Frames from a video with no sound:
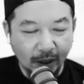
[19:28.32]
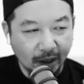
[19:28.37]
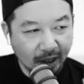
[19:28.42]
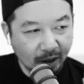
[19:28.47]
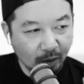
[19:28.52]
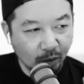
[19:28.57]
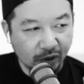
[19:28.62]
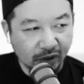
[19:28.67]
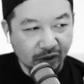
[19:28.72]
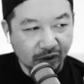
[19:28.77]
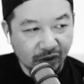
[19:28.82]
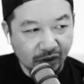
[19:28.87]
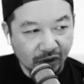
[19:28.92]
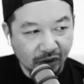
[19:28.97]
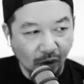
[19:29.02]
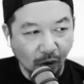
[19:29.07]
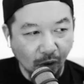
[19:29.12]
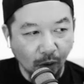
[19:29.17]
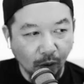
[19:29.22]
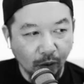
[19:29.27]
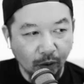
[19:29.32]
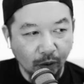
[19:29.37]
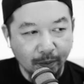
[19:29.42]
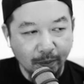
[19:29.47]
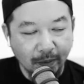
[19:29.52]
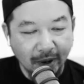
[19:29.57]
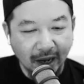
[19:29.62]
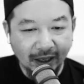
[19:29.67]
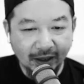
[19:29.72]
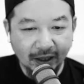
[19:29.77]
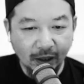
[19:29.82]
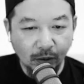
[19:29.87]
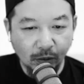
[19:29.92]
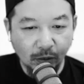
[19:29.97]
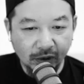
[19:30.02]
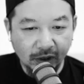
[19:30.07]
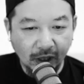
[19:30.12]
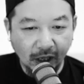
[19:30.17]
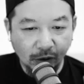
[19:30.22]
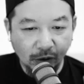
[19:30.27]
it was so matte.
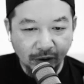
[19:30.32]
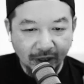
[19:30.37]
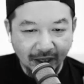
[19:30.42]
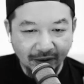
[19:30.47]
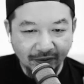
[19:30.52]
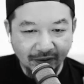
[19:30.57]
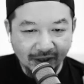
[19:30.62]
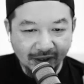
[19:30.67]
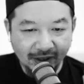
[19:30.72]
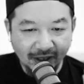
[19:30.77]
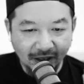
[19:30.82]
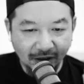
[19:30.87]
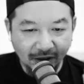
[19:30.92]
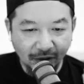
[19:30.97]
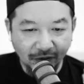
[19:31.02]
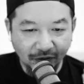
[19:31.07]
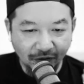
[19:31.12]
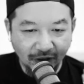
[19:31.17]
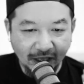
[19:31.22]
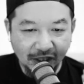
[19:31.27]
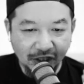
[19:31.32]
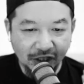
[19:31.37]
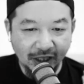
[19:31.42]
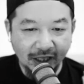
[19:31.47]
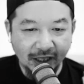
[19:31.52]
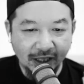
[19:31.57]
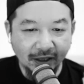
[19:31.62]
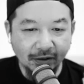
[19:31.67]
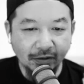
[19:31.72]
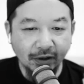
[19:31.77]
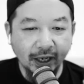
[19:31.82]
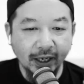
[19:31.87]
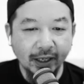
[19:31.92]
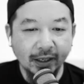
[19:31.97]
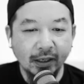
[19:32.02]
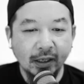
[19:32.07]
I couldn't even see a reflection in it, right?